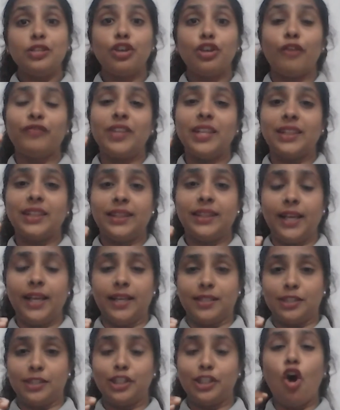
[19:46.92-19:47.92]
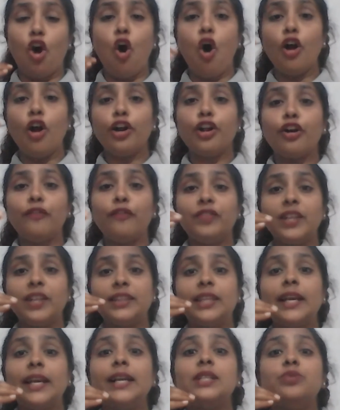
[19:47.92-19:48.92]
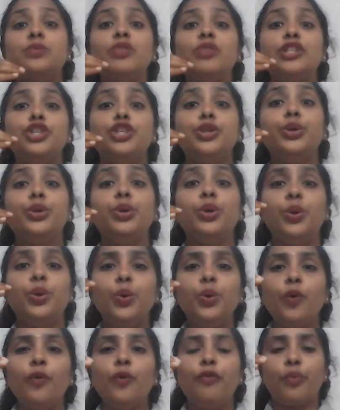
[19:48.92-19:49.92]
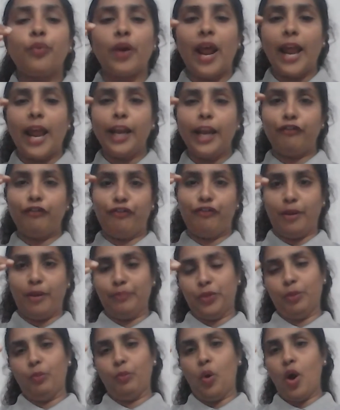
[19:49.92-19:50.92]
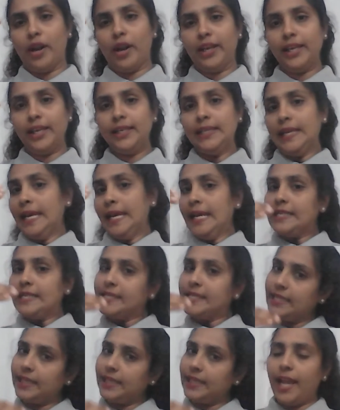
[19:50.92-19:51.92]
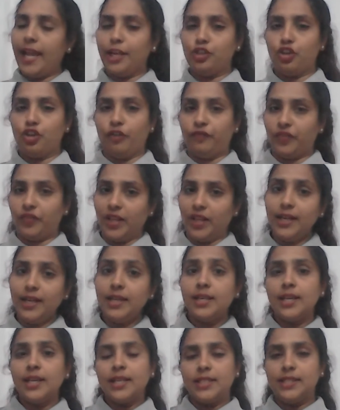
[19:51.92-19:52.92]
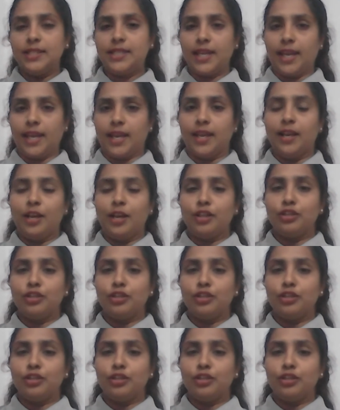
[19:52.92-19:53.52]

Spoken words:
of the things, the order of the things which you do right from the morning till the end of the day.